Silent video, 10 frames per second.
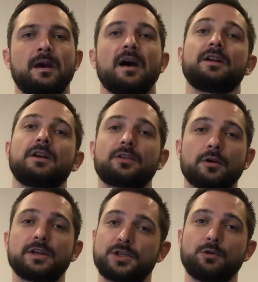Another
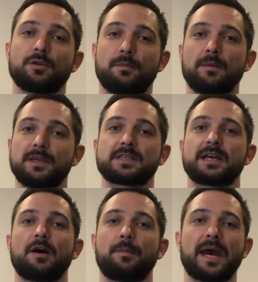issue with mummy
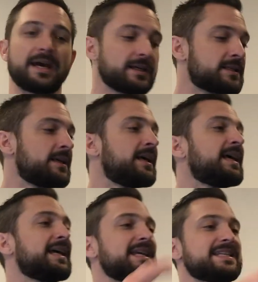style bags
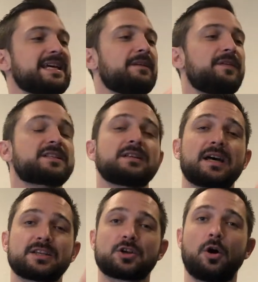is that if it's
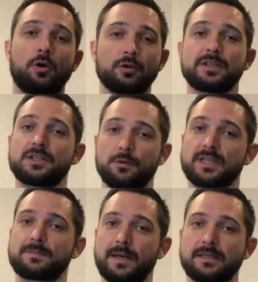not as cold as you
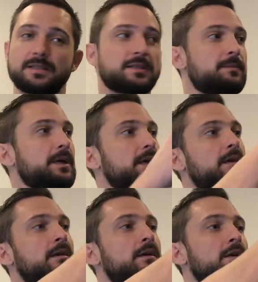expect it to be,
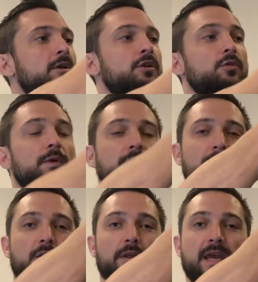you
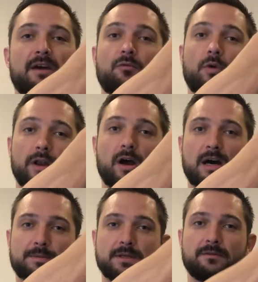really only have one
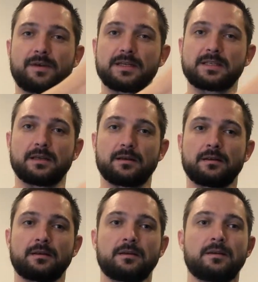option of venting:
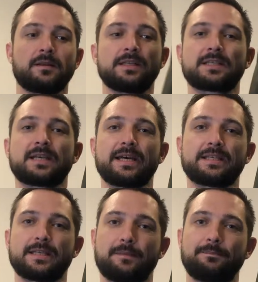this
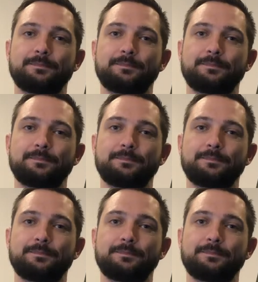side zip.